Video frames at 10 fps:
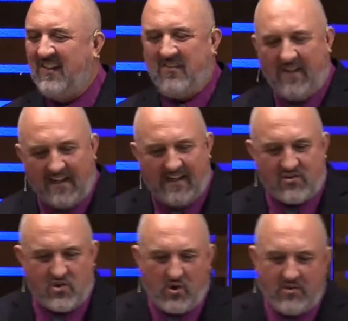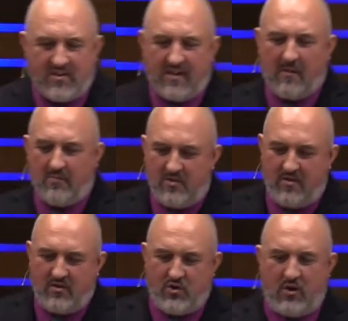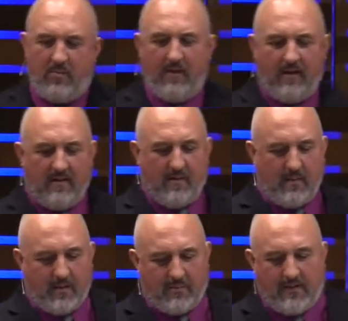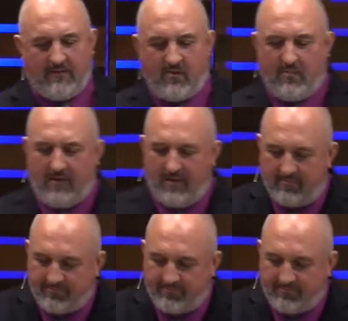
If I could ask George to come join me up on the platform here.